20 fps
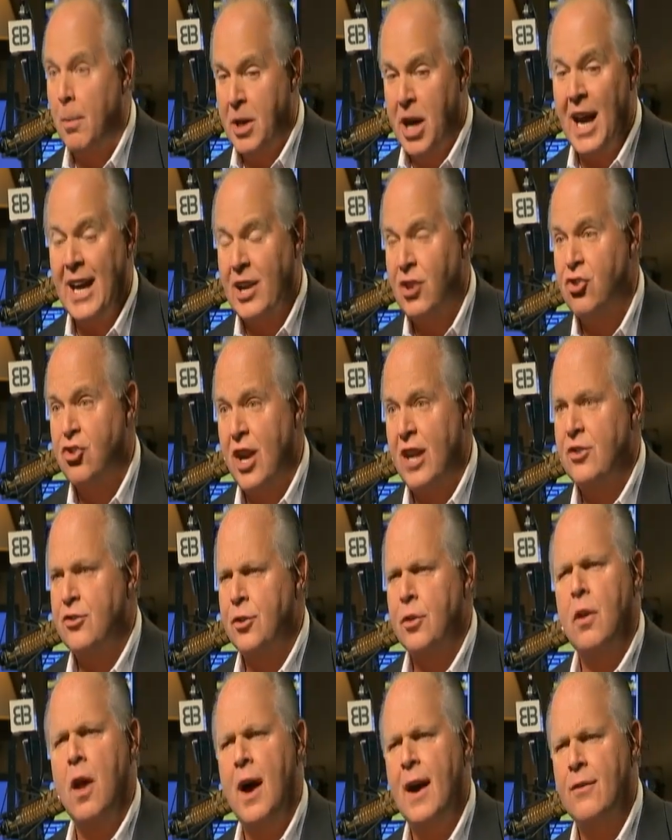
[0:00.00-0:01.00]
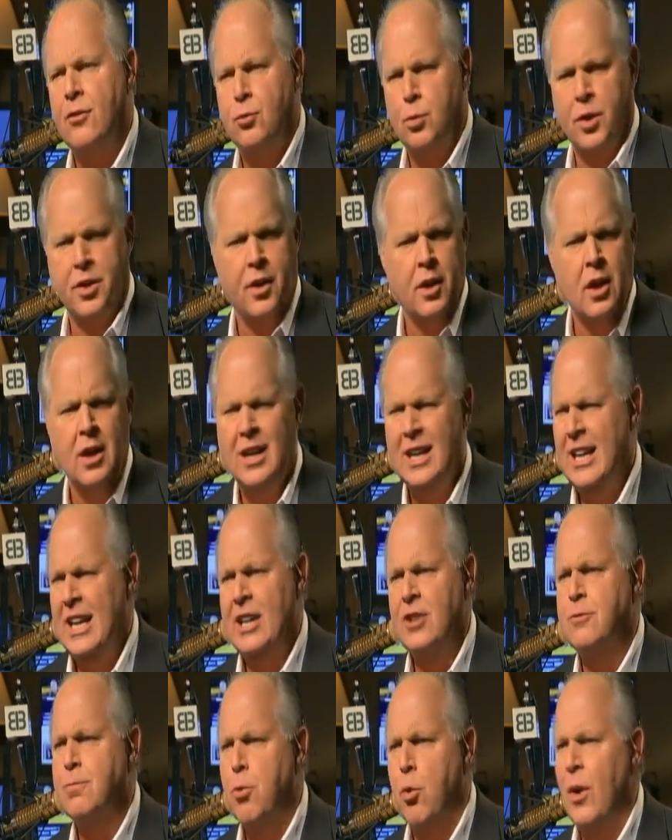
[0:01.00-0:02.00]
I mean, I can change their lives with
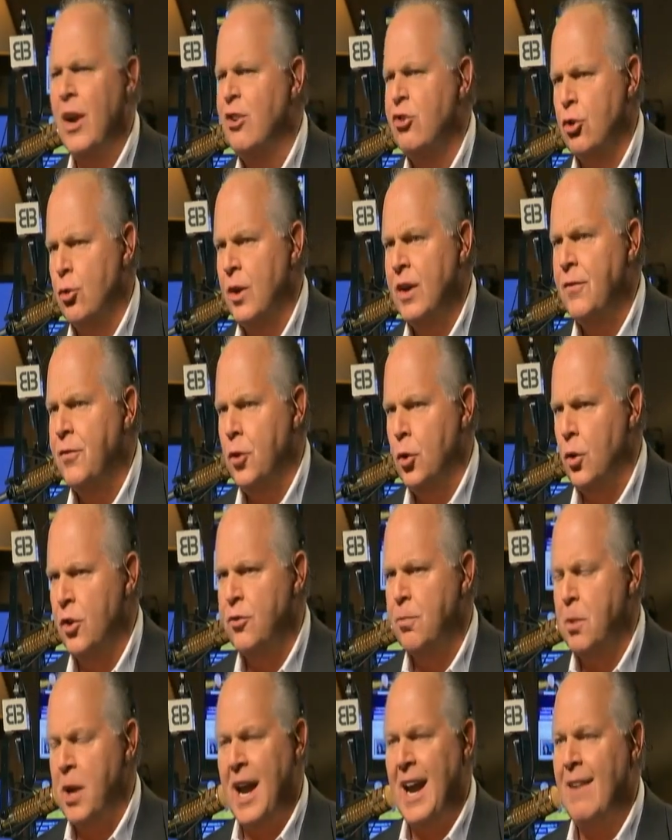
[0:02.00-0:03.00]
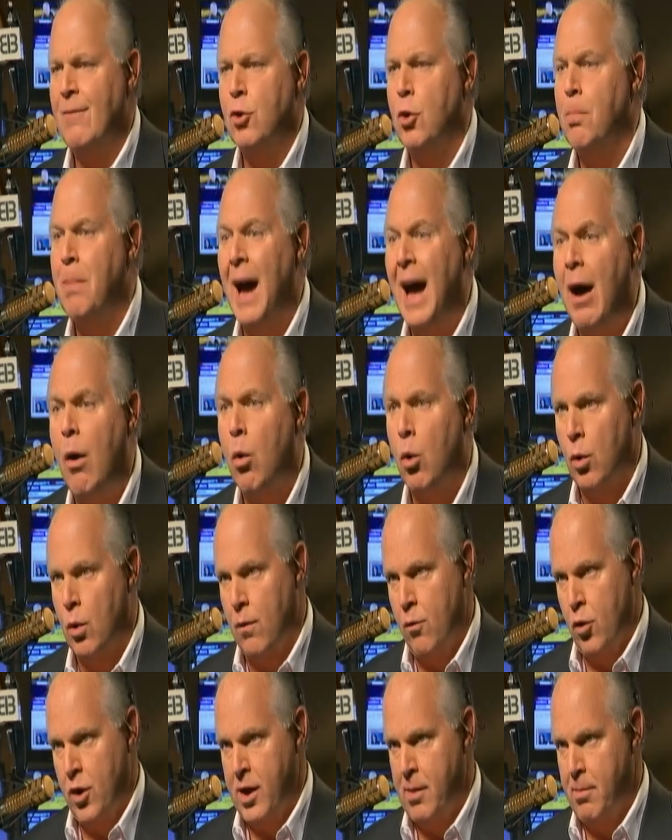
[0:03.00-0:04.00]
inspiration or influence, but I have no power over